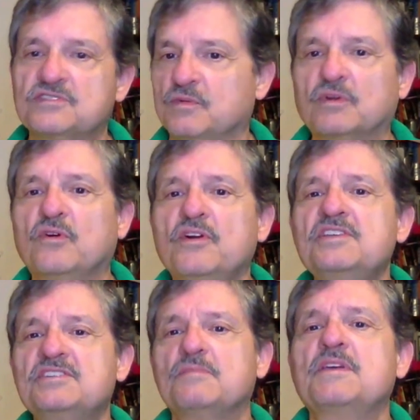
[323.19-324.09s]
So we're
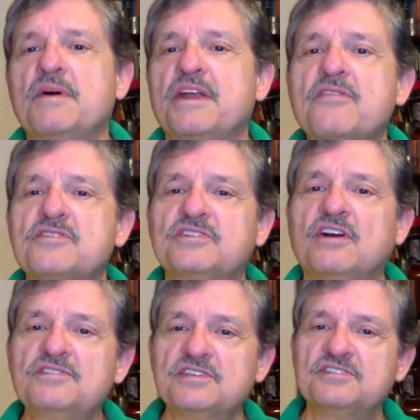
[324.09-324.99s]
learning something about other
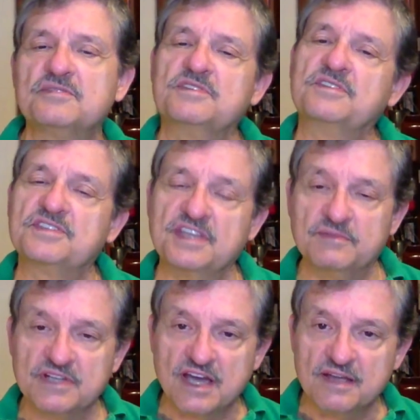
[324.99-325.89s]
star systems at the
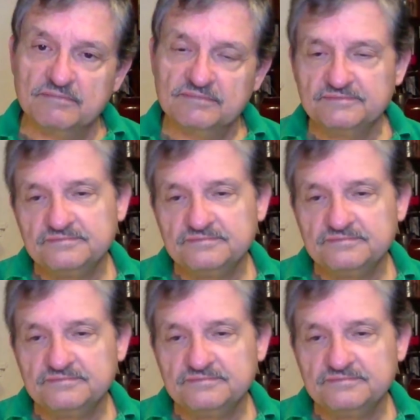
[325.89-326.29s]
same time.